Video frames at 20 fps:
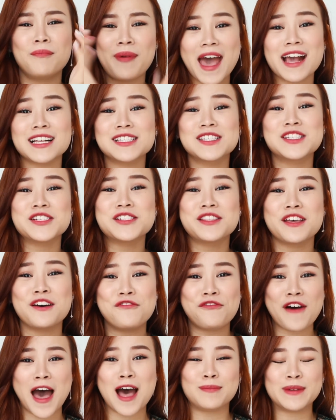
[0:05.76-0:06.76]
back to the
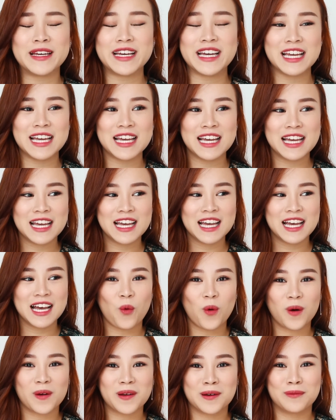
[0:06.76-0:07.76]
family.
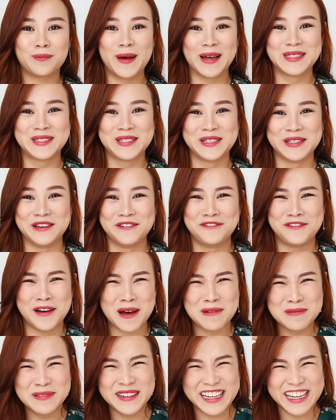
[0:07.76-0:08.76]
Welcome back to the
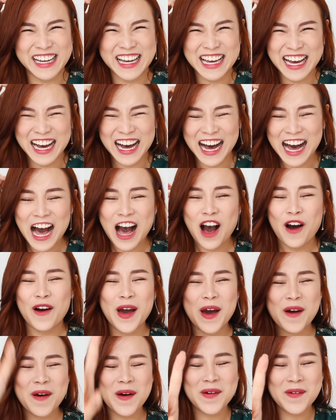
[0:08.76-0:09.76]
family.
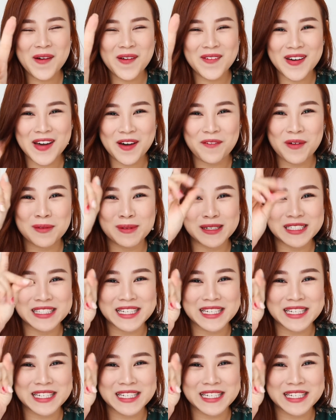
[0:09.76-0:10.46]
Wait. One more